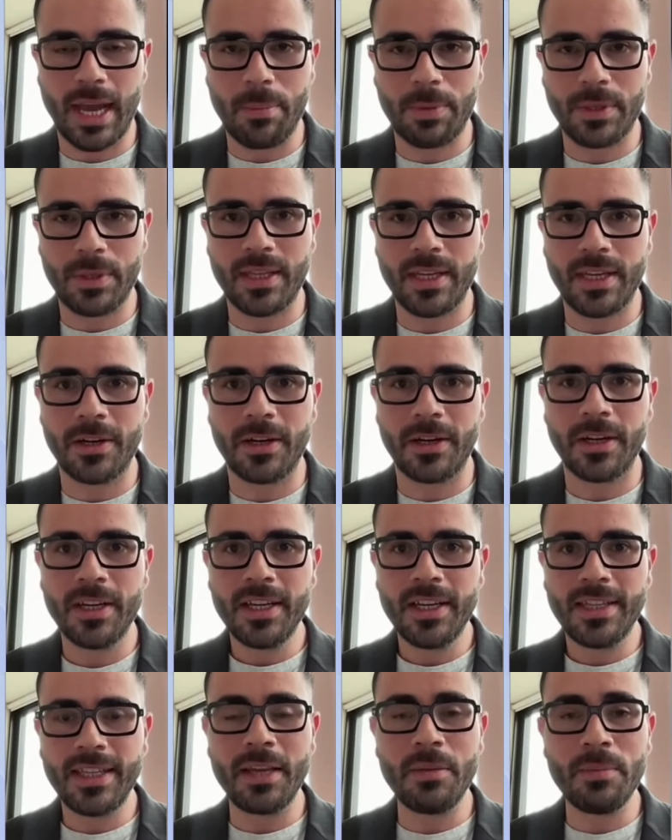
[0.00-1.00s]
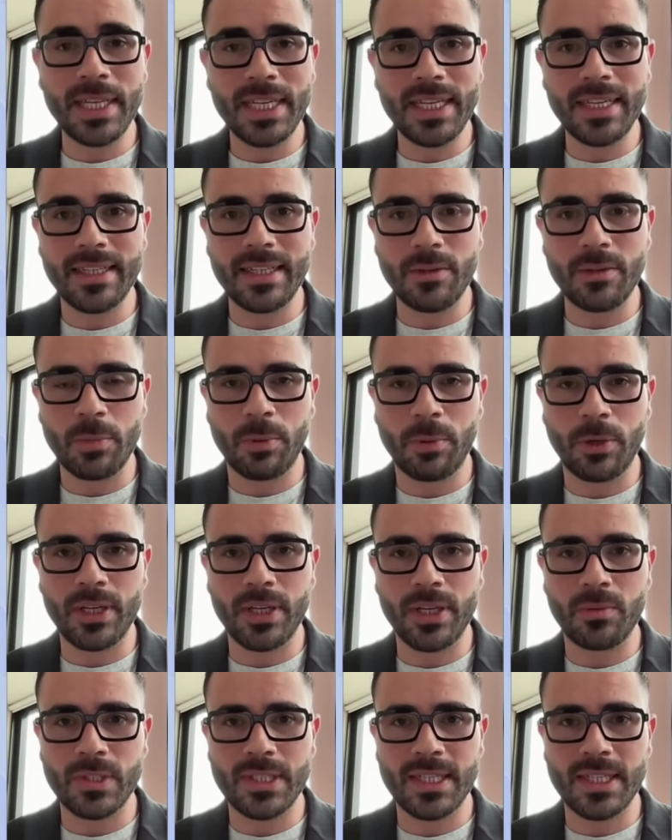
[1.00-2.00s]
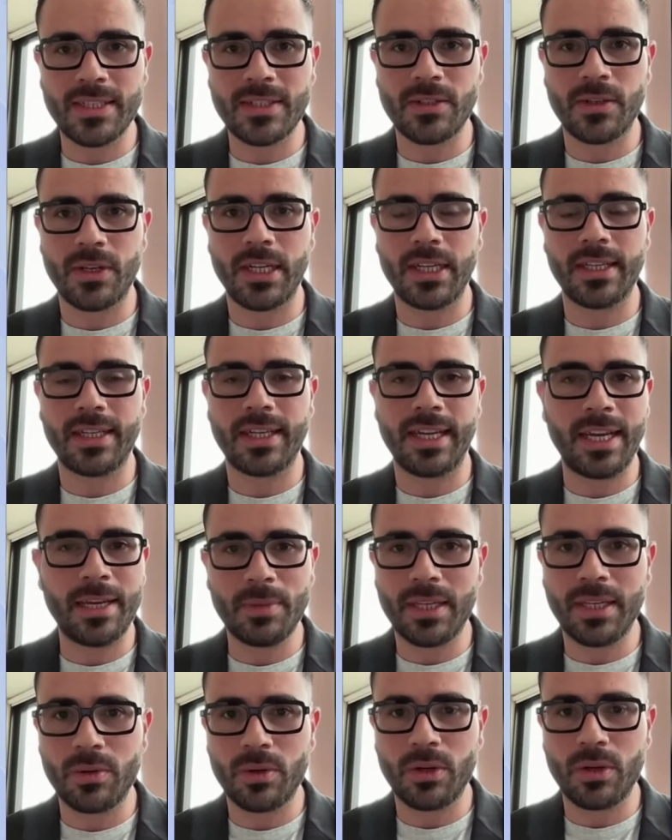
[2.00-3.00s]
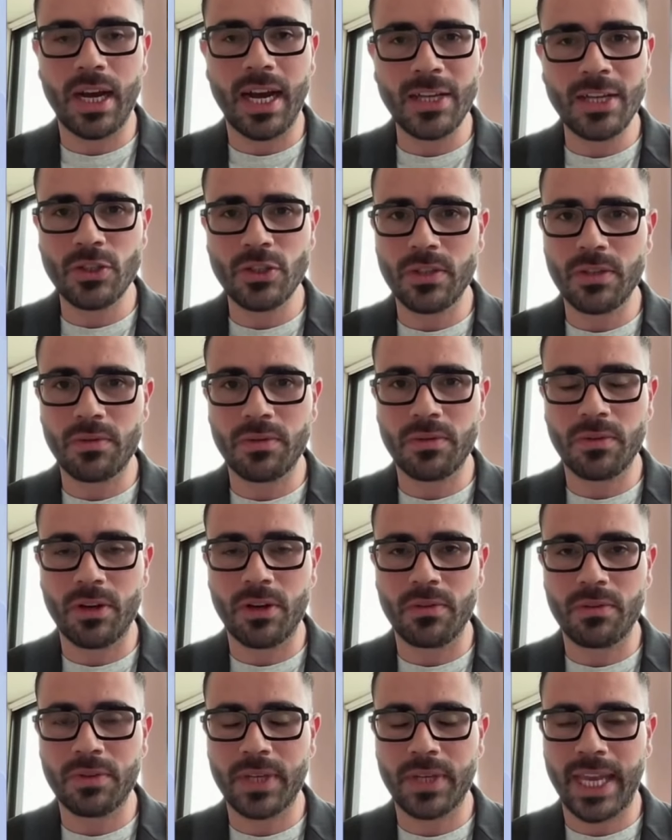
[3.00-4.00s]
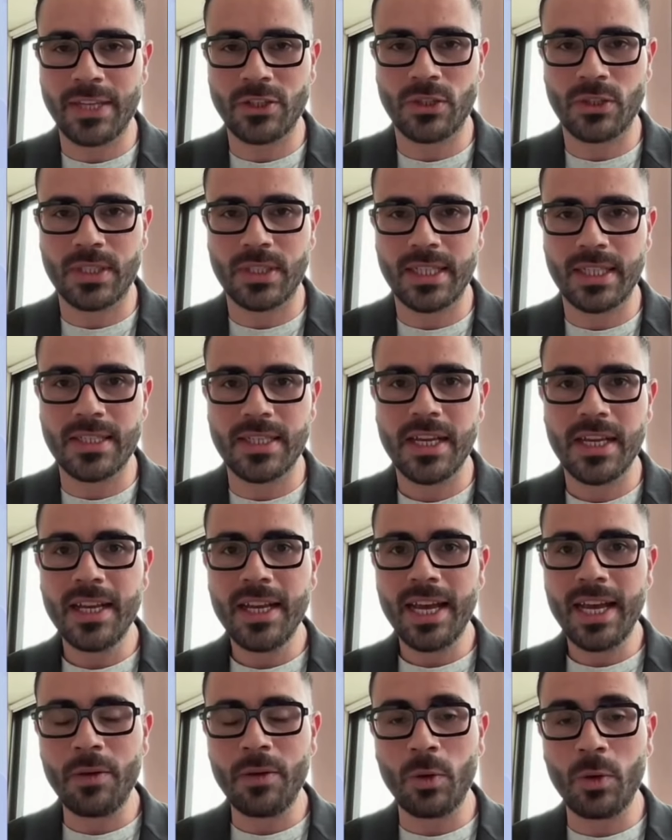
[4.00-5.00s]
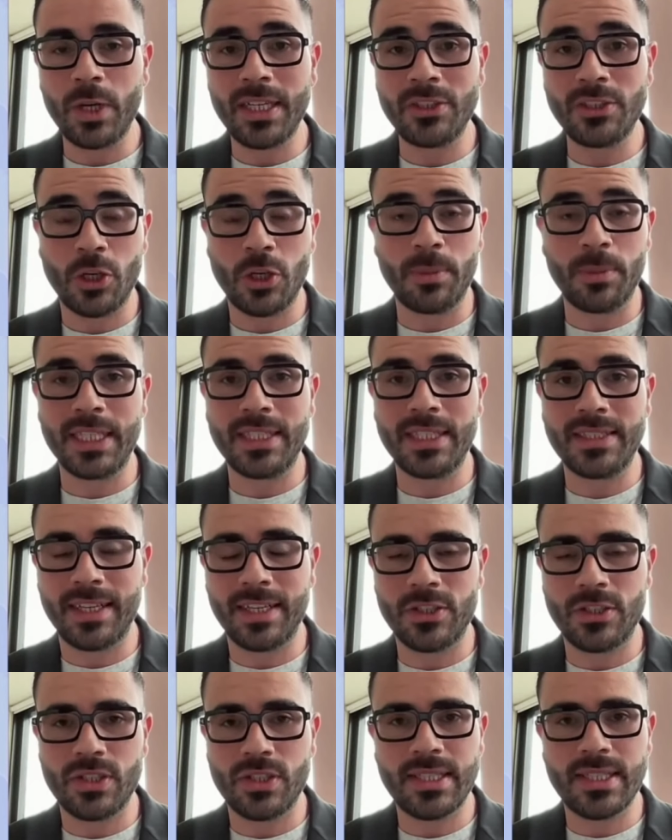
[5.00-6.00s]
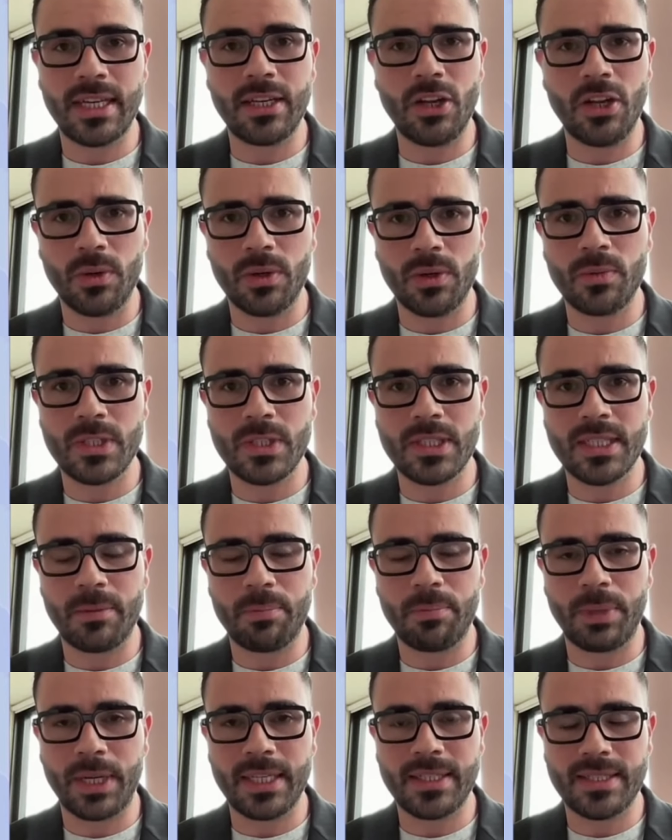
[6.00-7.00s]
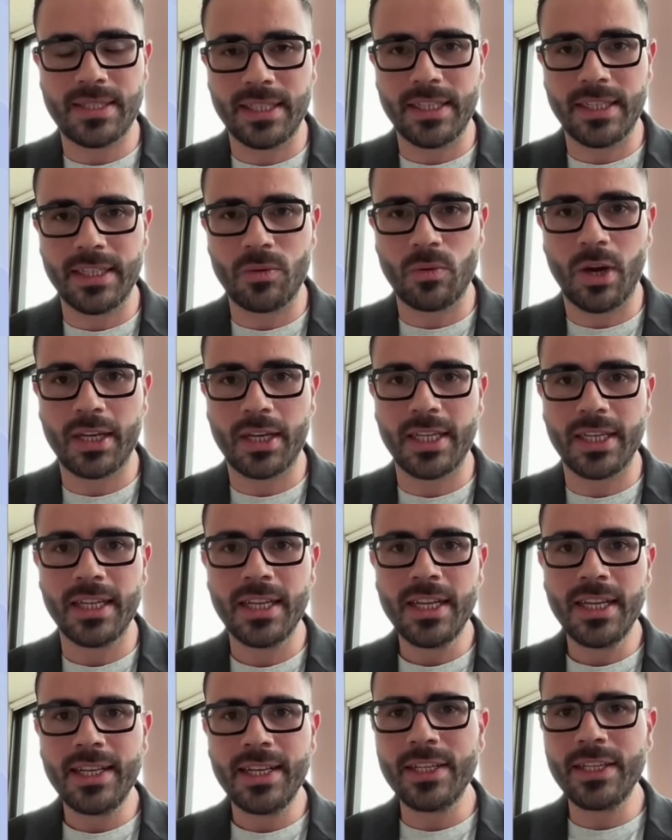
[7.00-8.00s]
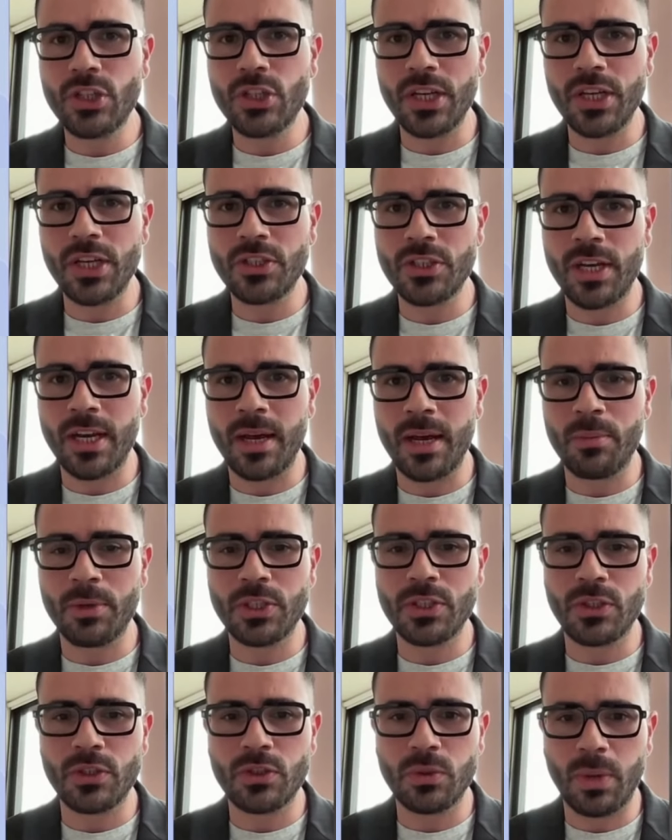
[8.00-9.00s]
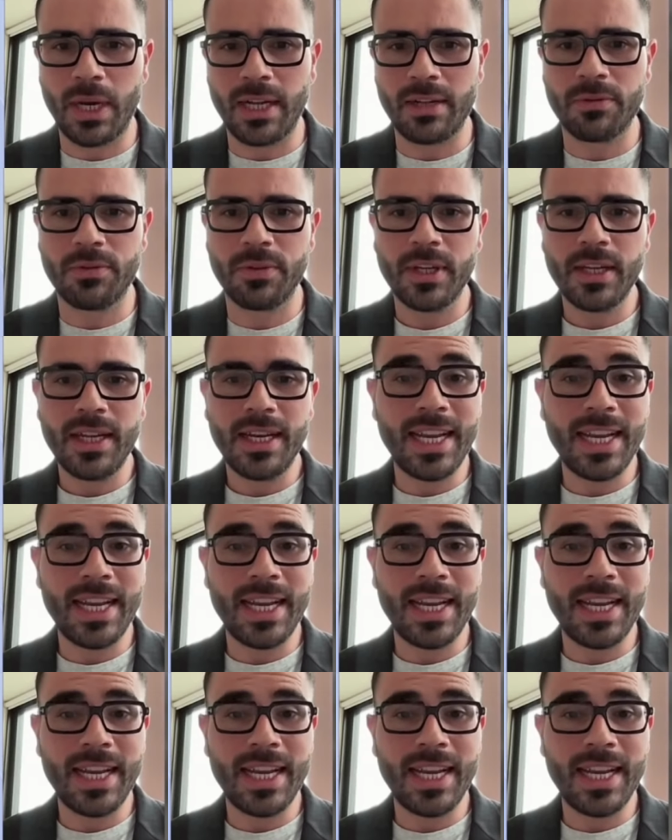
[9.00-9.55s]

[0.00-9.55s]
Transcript: that happened there, they immediately reported it was Israel, claimed that there were 100 of casualties, and when German intelligence said no, it was a Palestinian rocket, they changed the number to 12.